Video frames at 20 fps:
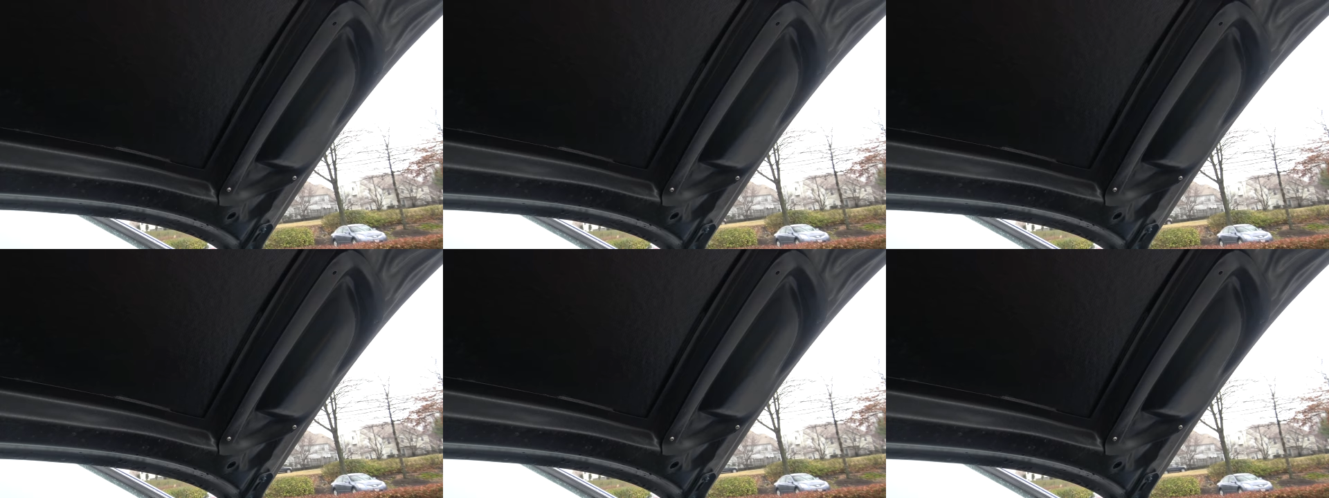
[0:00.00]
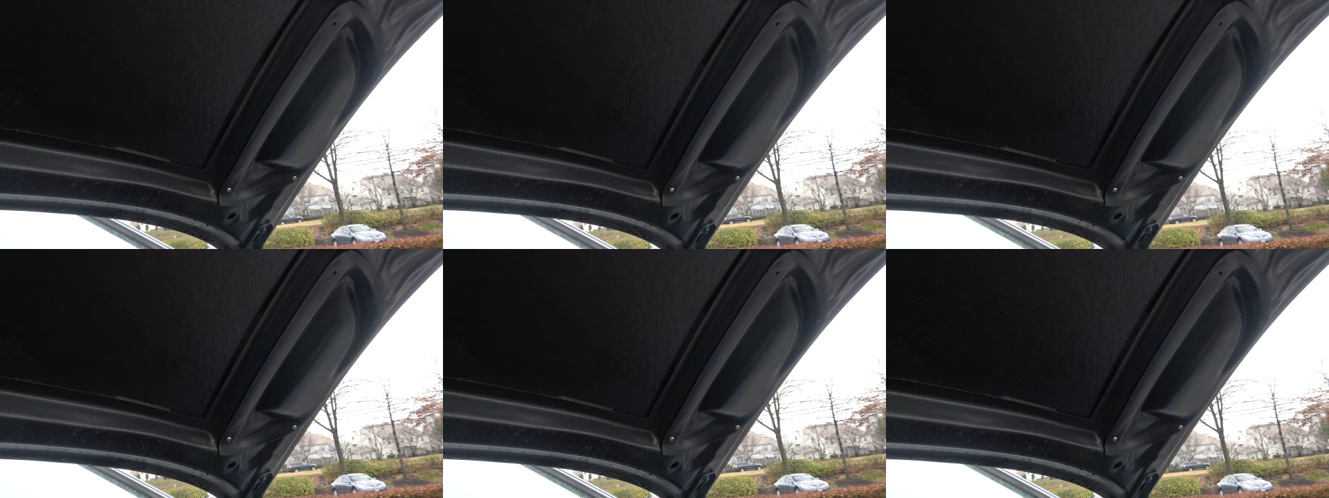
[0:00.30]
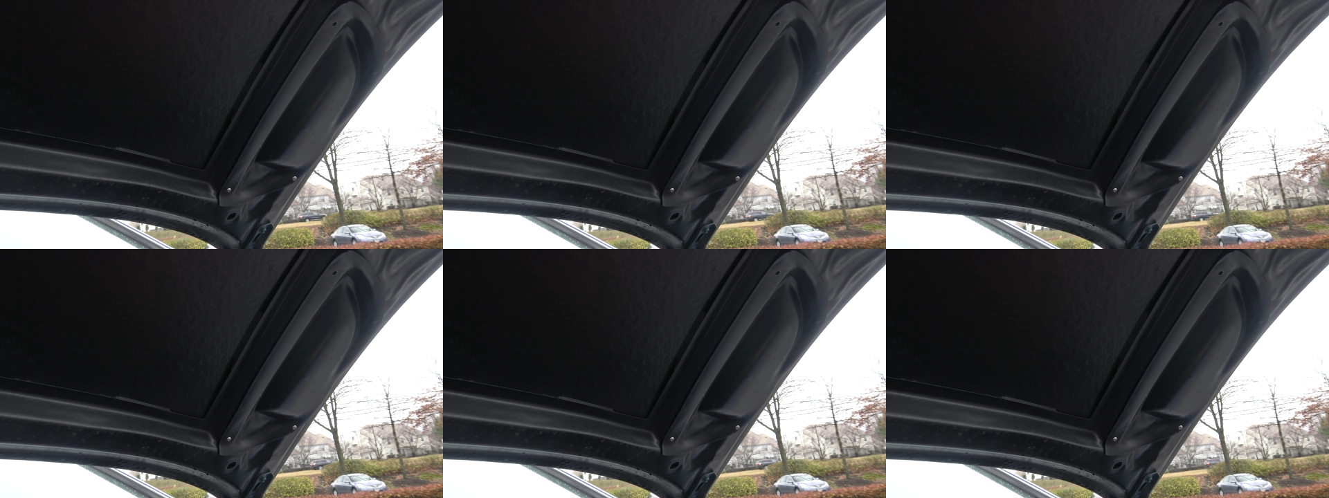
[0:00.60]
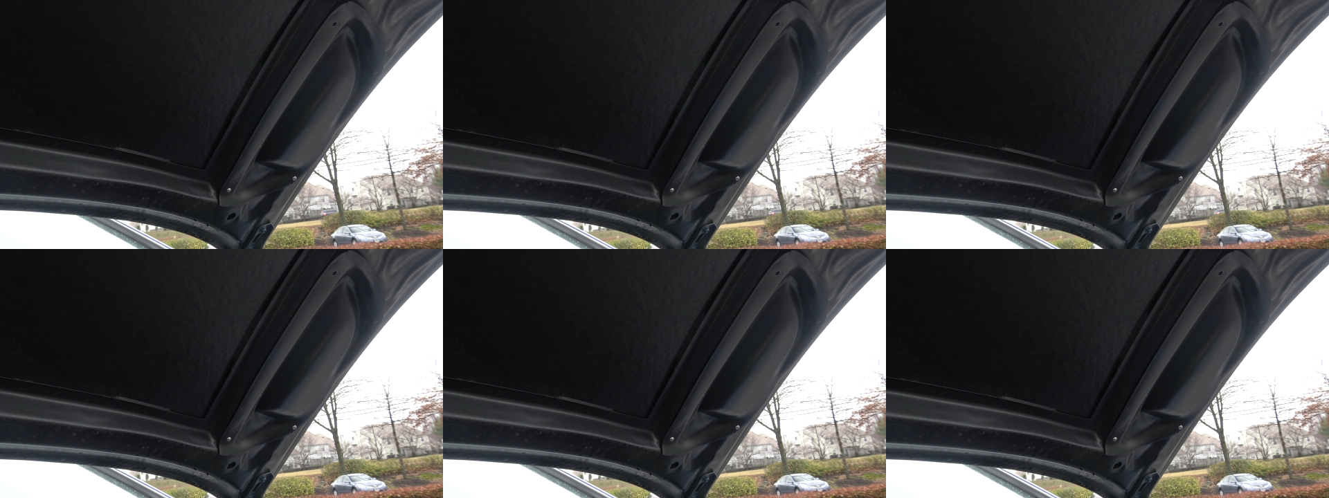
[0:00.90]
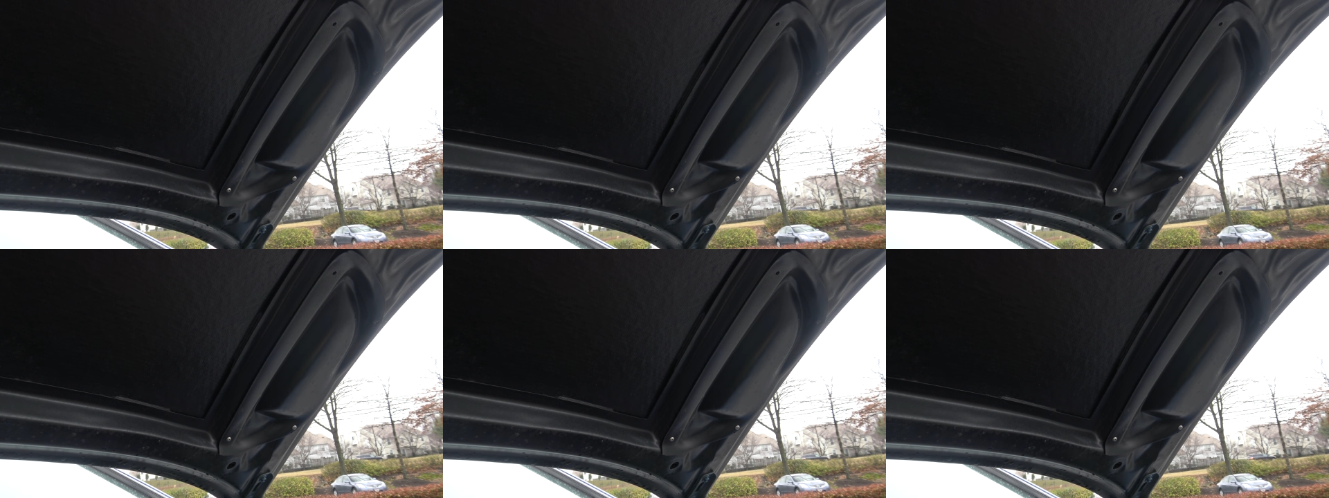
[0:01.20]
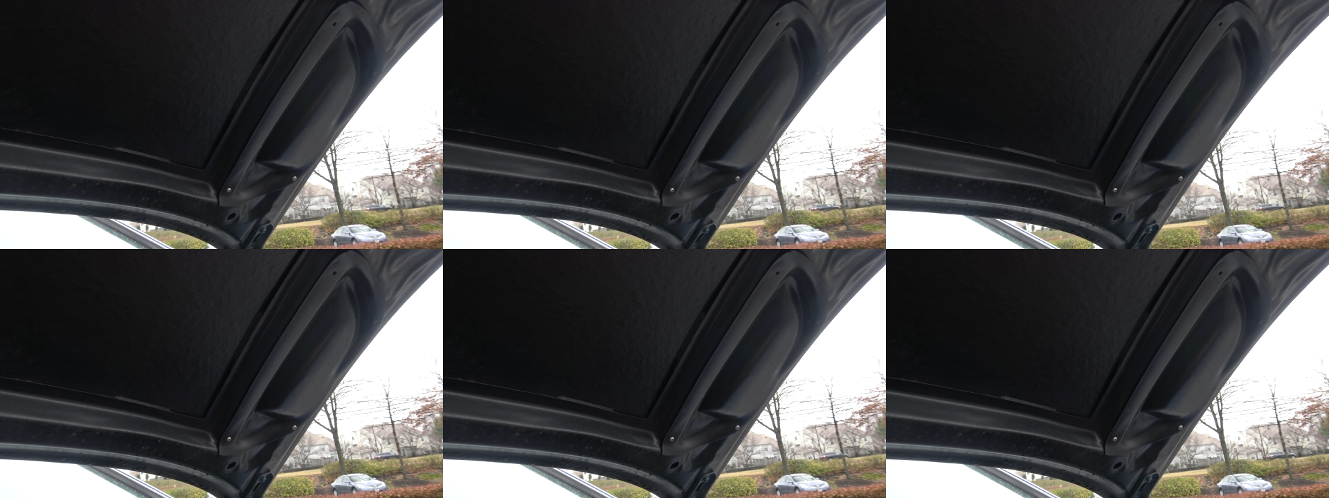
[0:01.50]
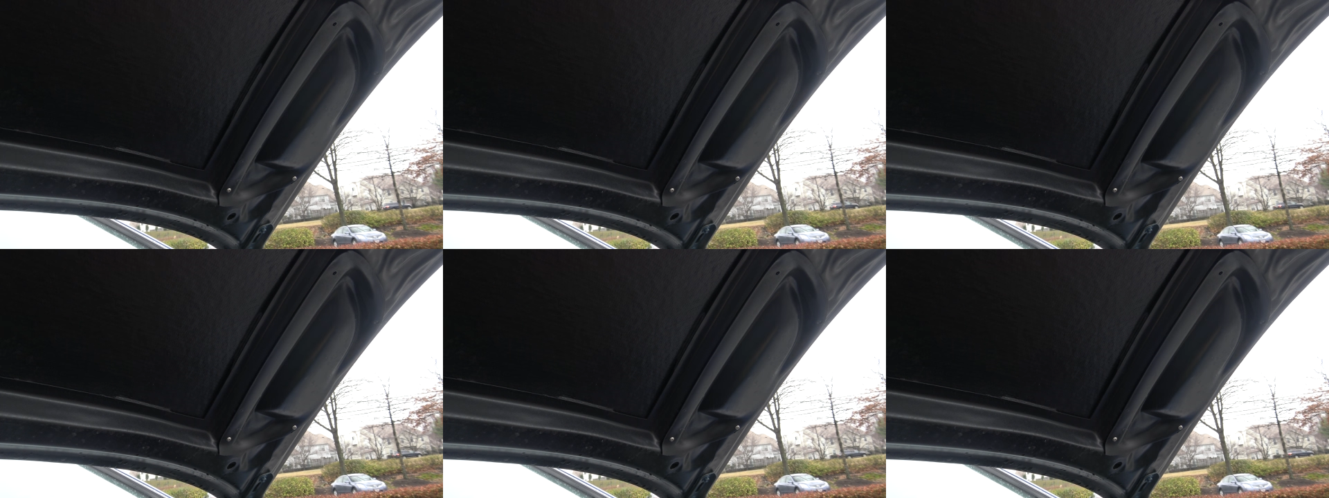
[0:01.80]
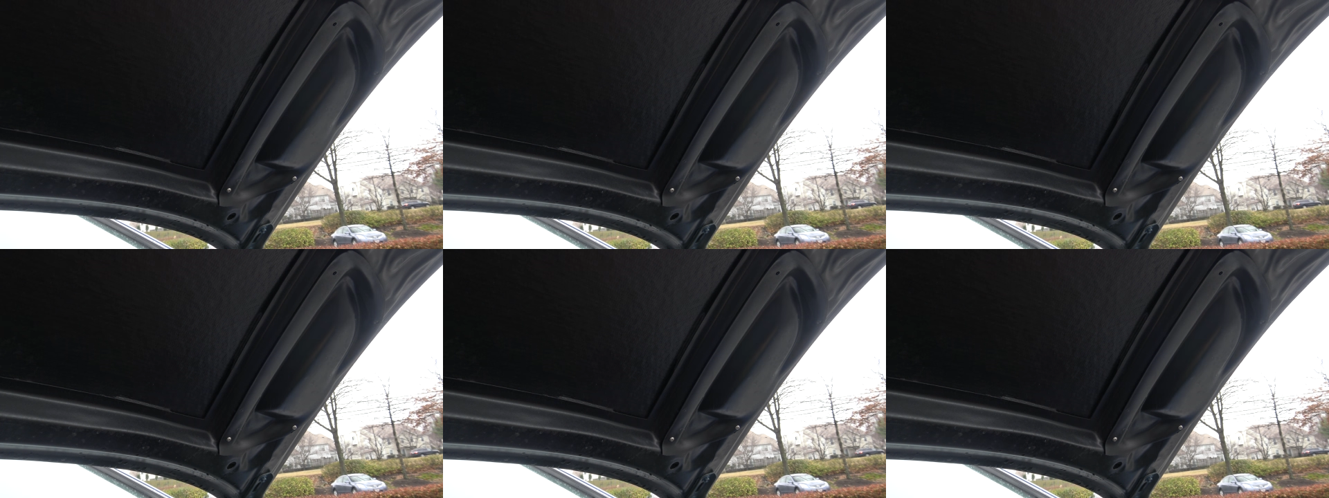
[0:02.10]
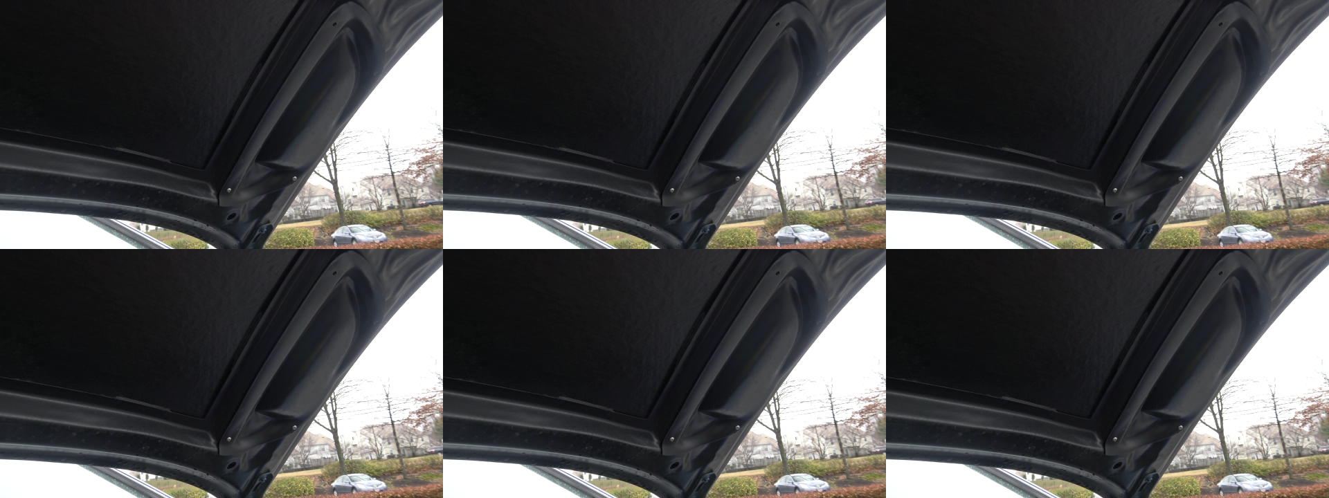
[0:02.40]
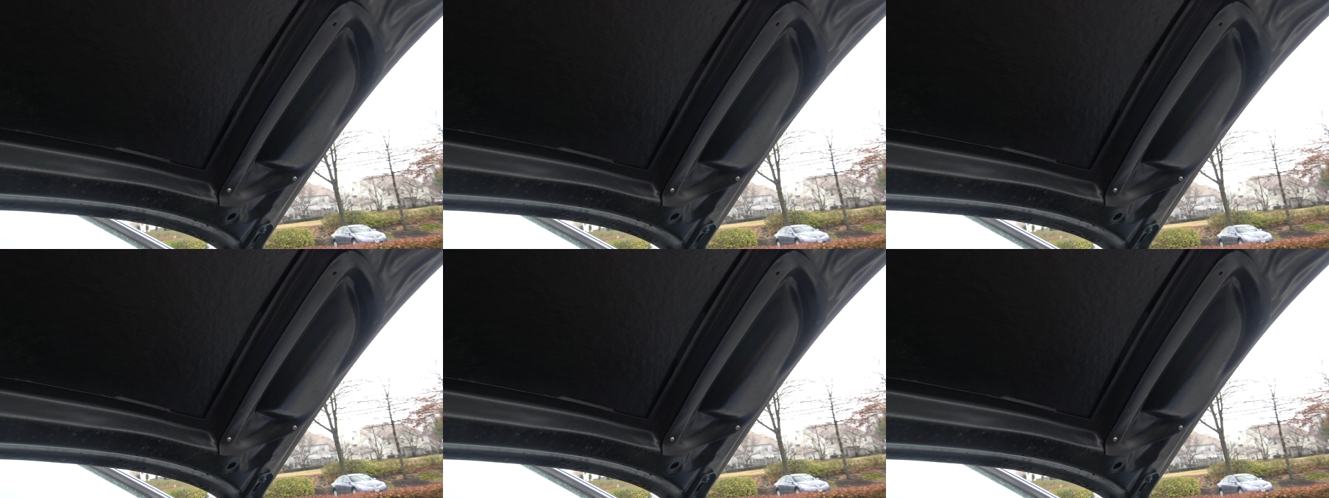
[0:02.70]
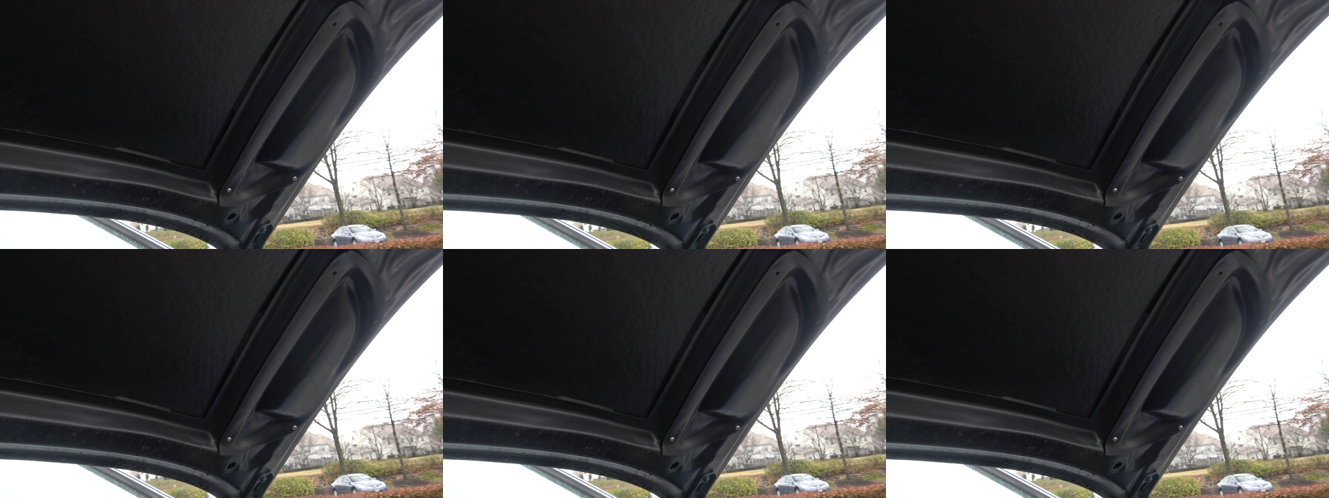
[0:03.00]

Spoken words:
No face is visible, so there are no lips to read.